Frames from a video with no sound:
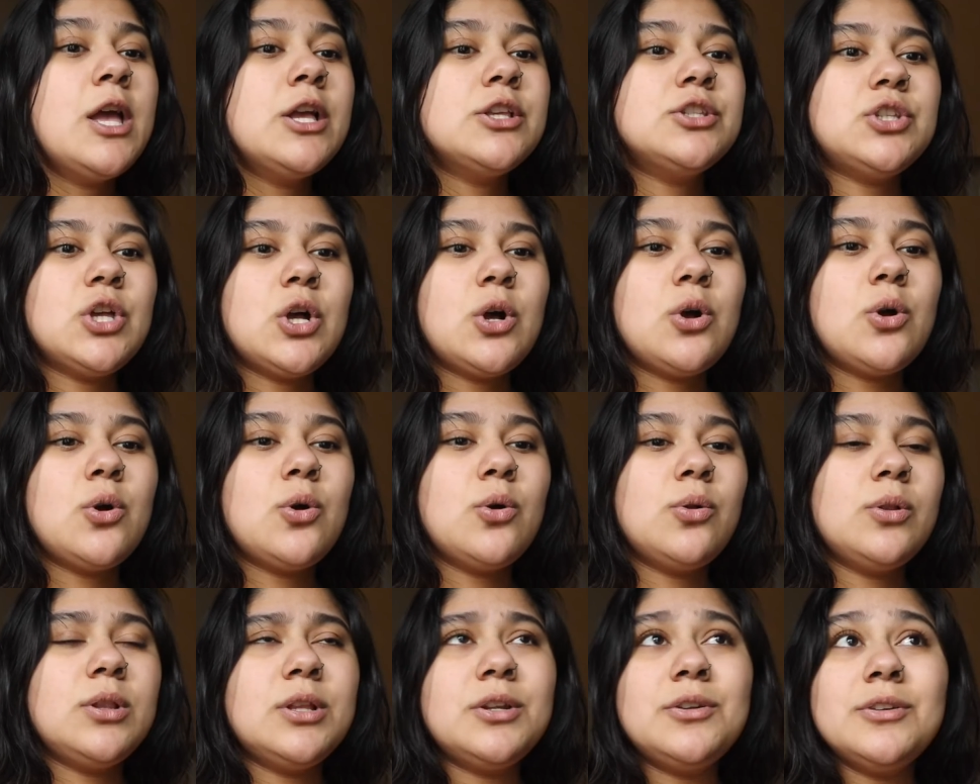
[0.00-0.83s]

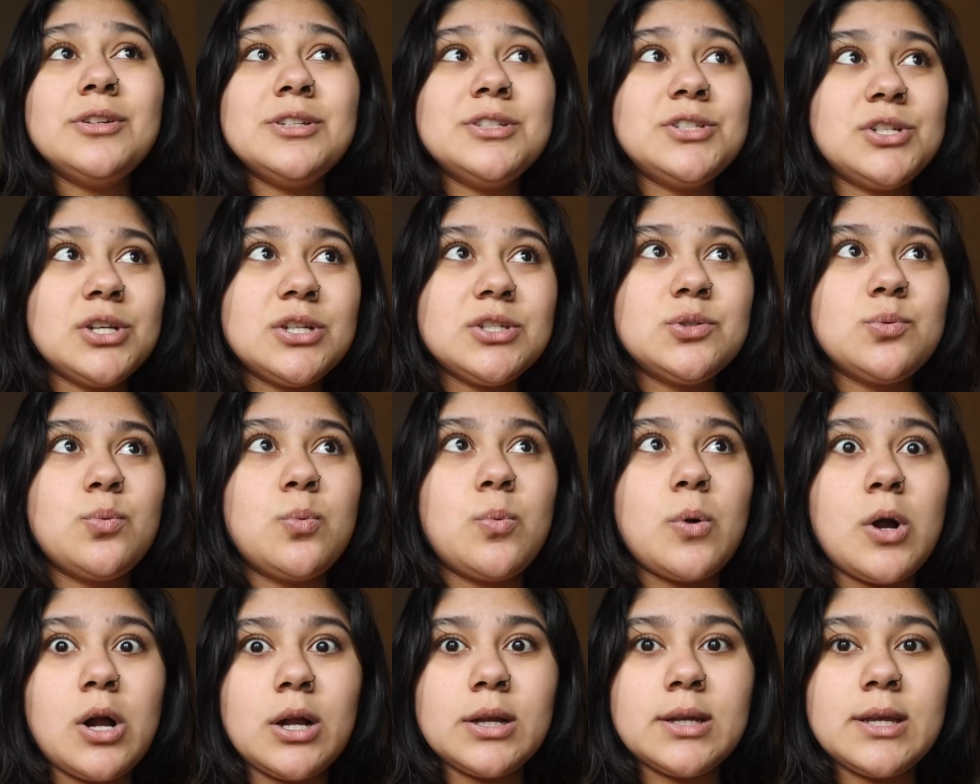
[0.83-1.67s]
so literally just
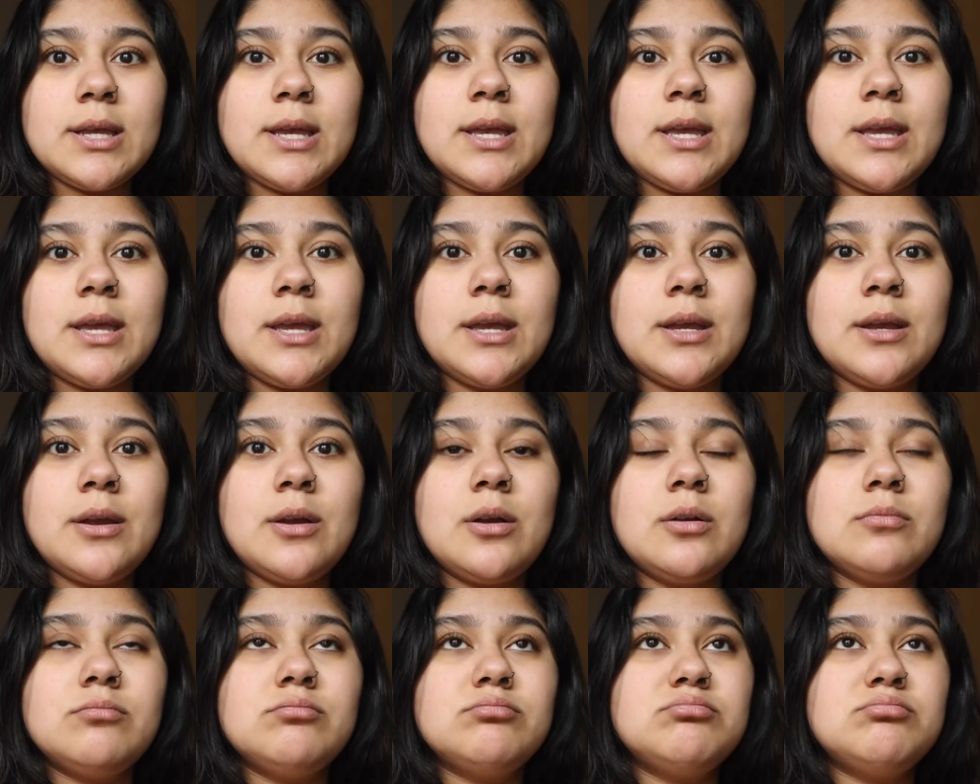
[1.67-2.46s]
walking